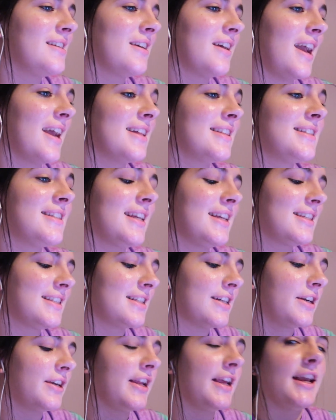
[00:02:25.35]
Okay, it's
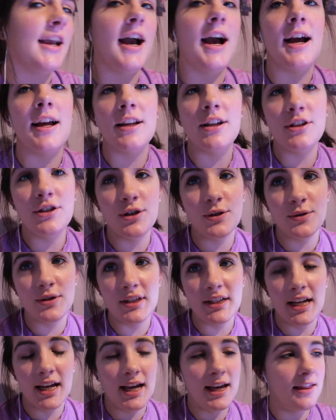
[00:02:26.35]
6:30 on a
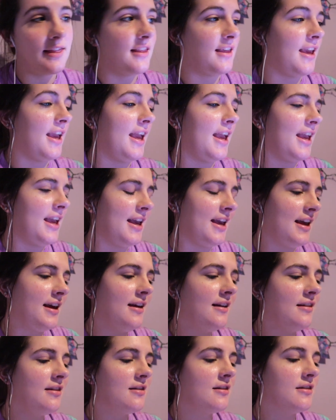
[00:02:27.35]
Tuesday, the
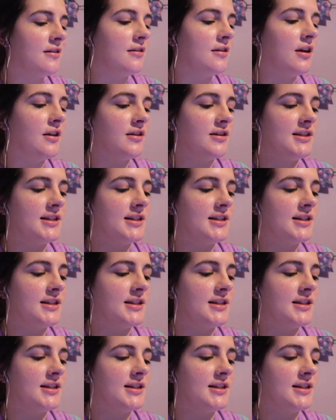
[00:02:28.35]
8th, no, the